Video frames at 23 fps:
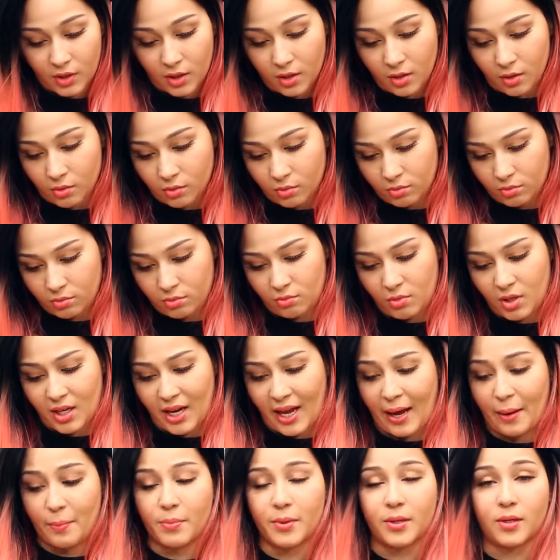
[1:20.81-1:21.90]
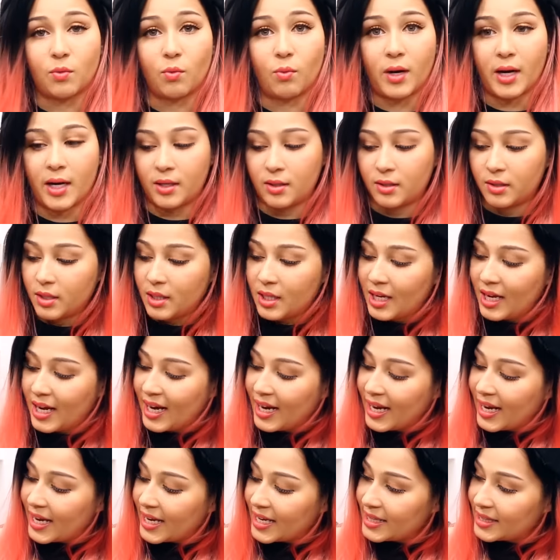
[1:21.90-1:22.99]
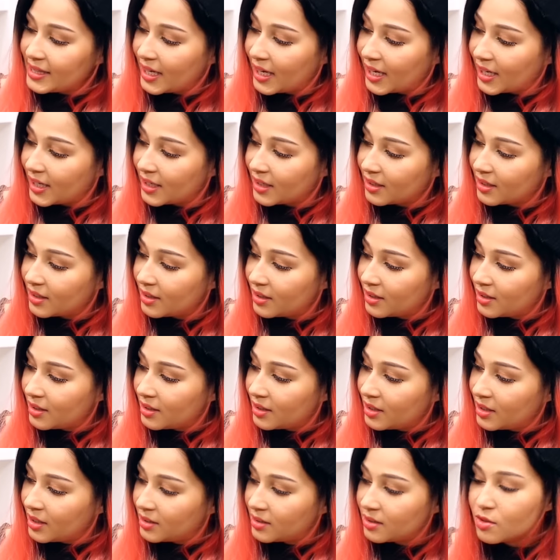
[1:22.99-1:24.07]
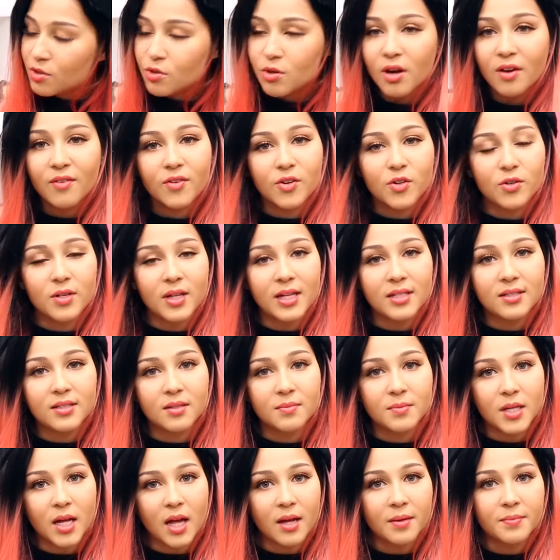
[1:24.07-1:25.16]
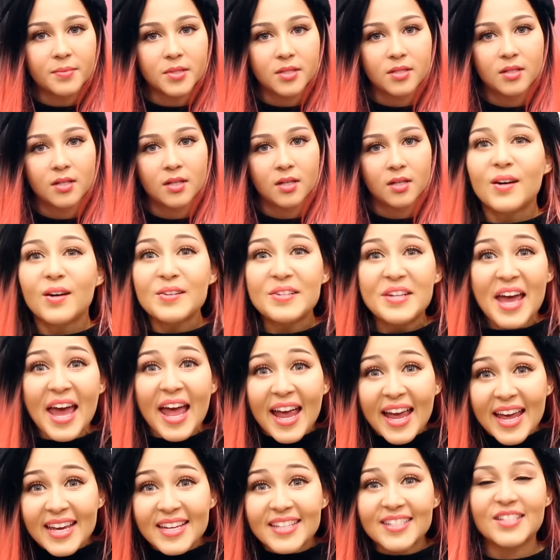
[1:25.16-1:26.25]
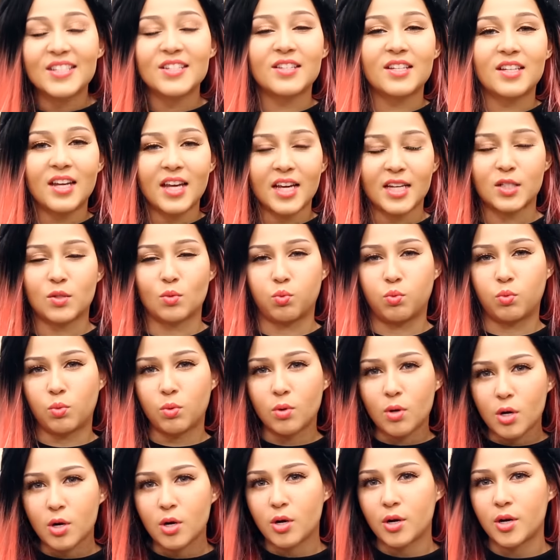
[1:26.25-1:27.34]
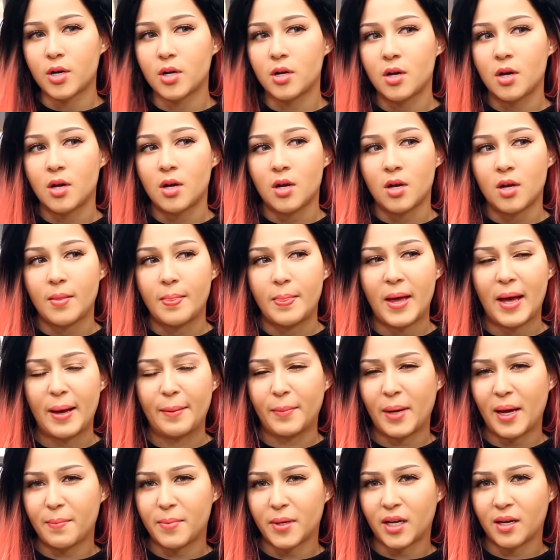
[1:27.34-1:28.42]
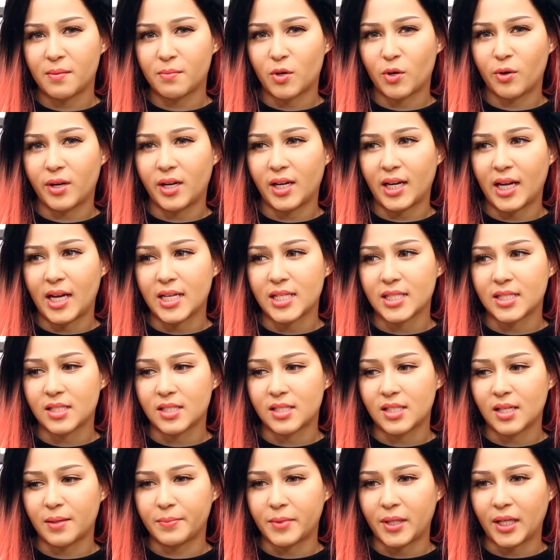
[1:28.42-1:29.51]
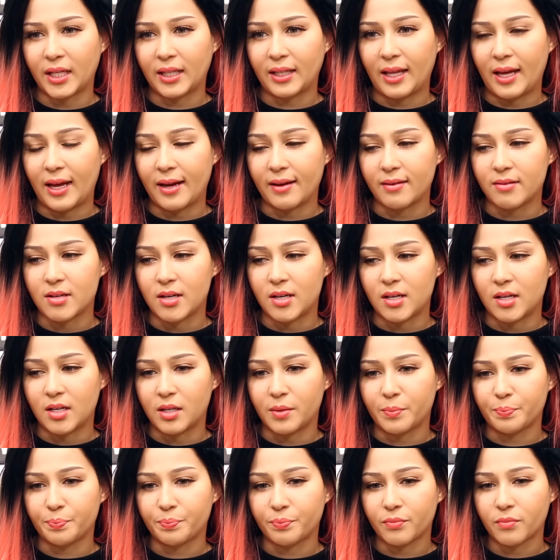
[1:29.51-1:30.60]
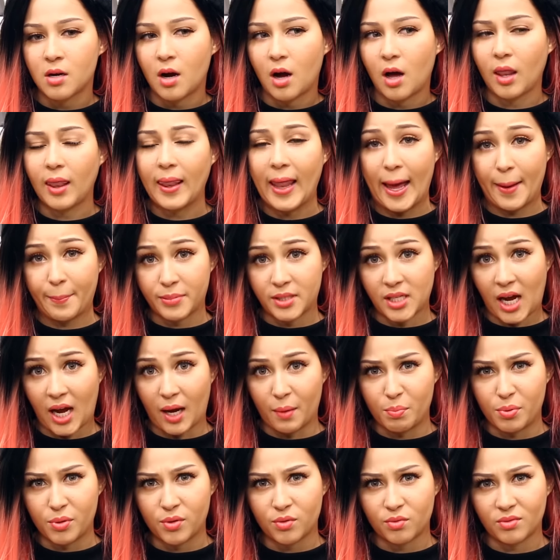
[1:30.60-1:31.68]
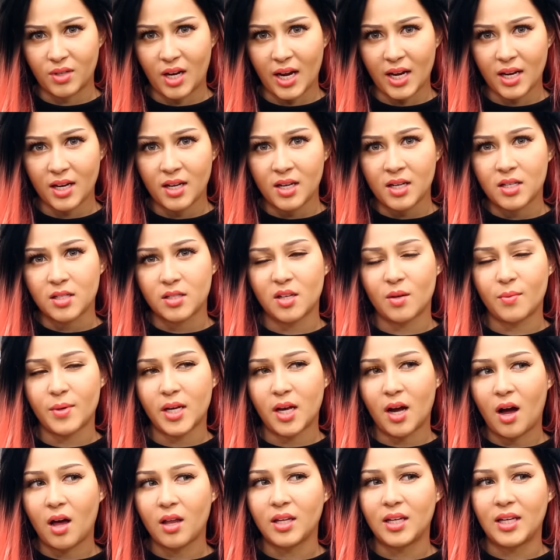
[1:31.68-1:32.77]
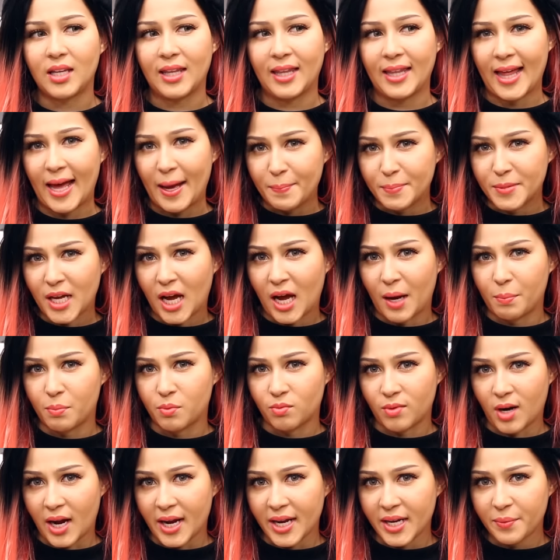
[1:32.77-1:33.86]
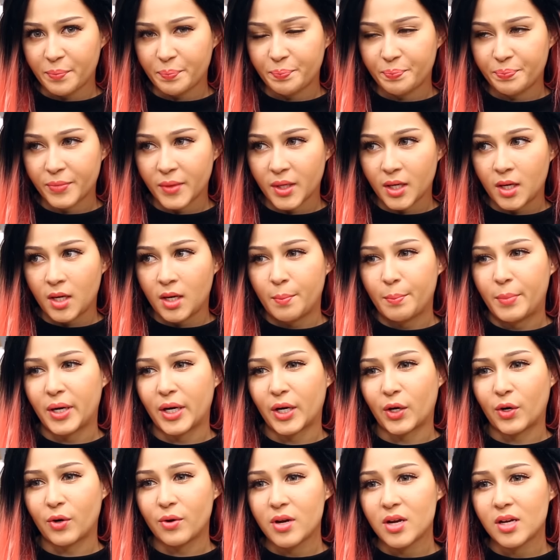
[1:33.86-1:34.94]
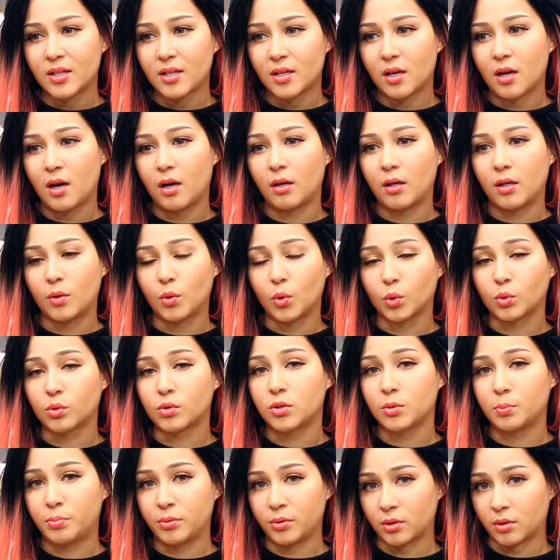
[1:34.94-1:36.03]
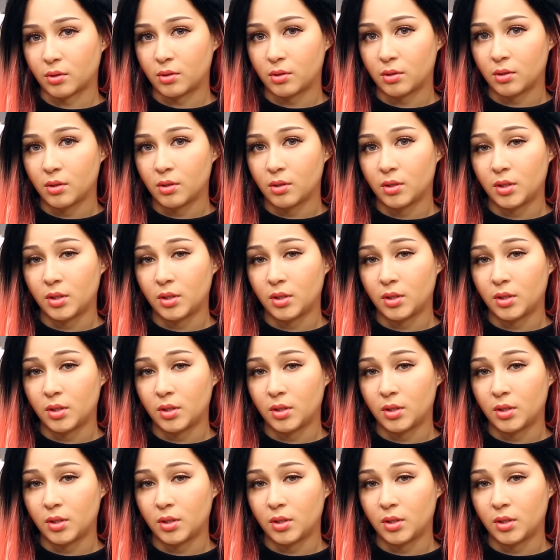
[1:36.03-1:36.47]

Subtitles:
Oh, what happened? Wow, I hate that. Do you ever do that sometimes? Okay, so the next word that might become Koreanized is something like a laptop. Right? So we call it laptop, right? But in Korea, they call it notebook.